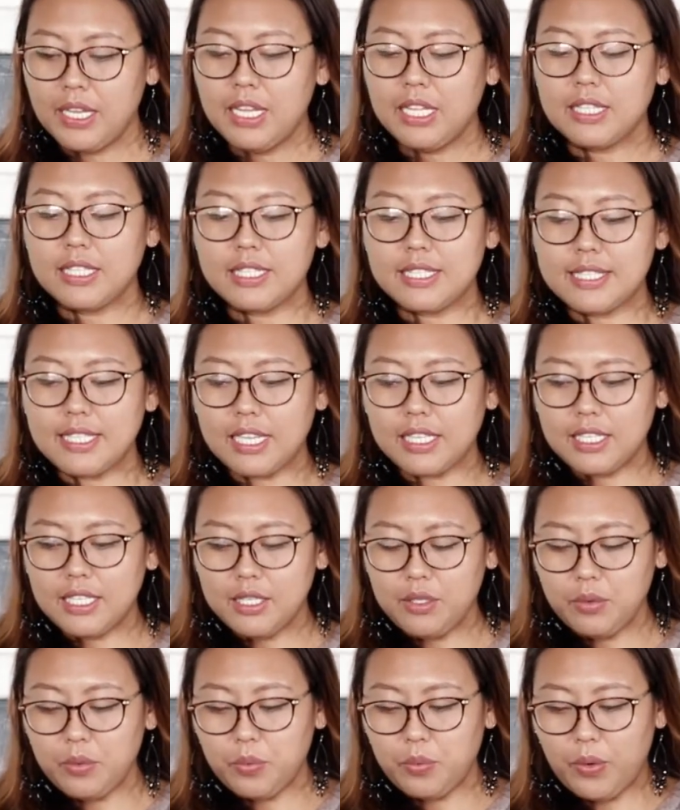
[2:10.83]
The
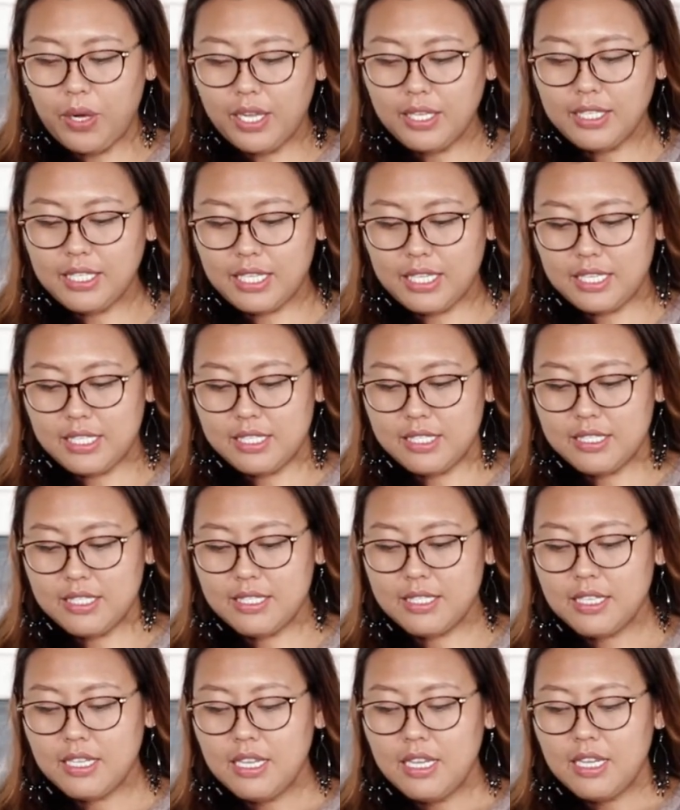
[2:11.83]
second one
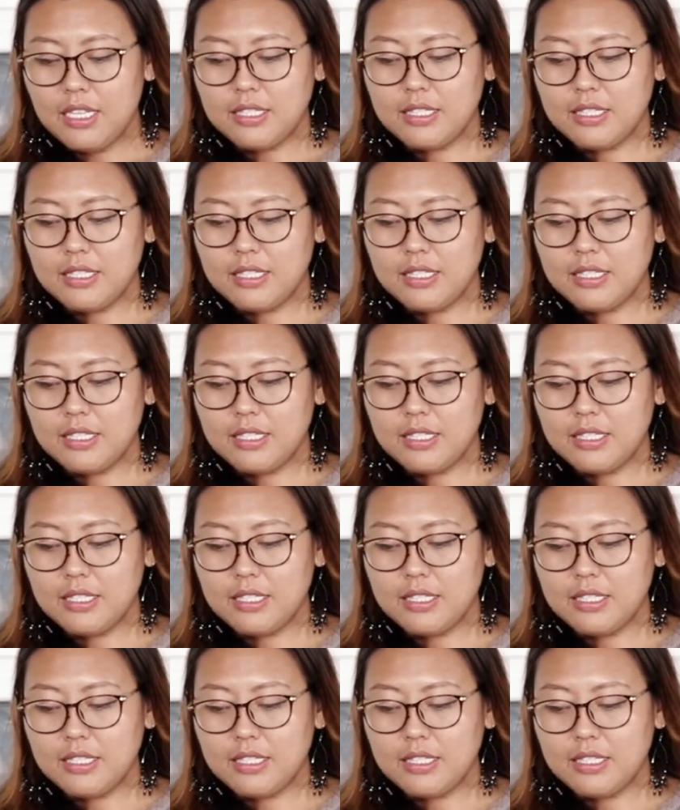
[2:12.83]
is